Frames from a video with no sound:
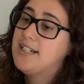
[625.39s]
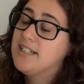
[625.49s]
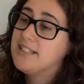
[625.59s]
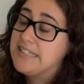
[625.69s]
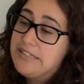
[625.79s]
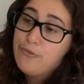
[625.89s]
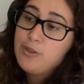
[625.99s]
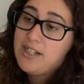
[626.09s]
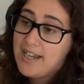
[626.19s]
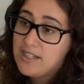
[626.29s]
and if
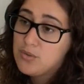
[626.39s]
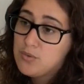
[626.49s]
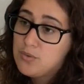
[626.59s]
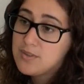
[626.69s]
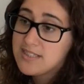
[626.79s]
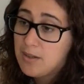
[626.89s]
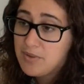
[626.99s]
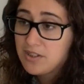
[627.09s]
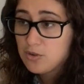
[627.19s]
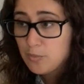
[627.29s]
we can do
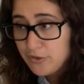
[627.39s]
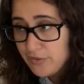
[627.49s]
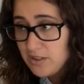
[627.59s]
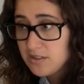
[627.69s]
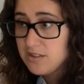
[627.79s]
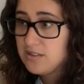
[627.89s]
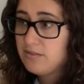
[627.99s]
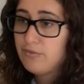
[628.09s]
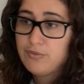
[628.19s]
something to prevent it.